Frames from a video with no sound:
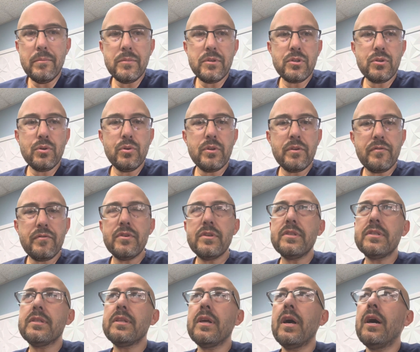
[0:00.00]
So the
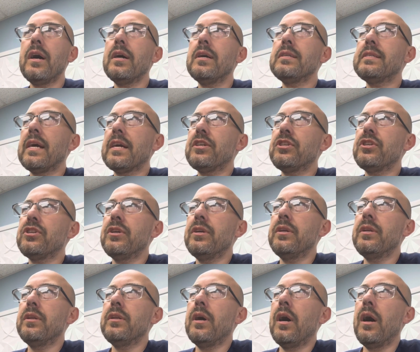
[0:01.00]
first section